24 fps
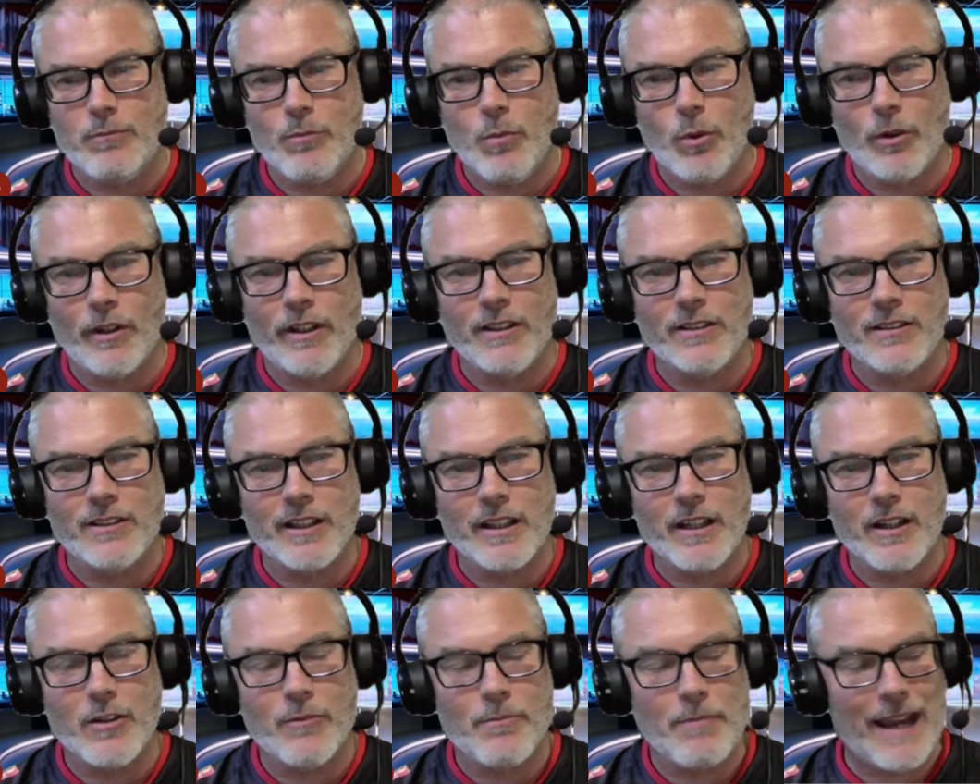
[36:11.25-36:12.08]
wanting to
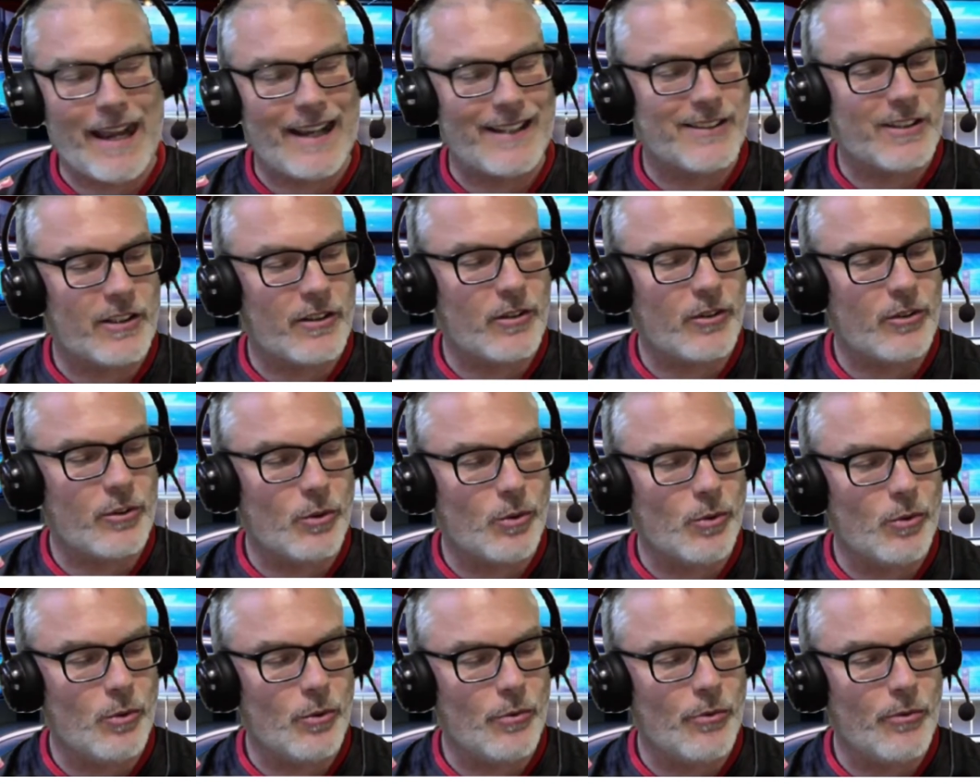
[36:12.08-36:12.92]
go back to the
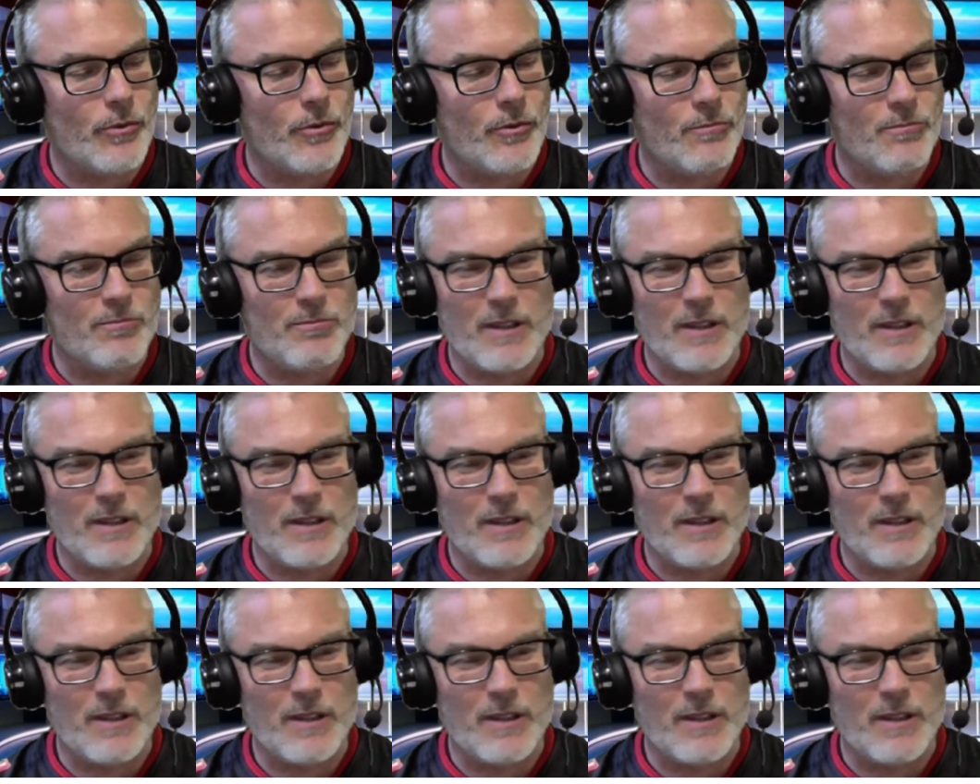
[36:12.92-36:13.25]
north,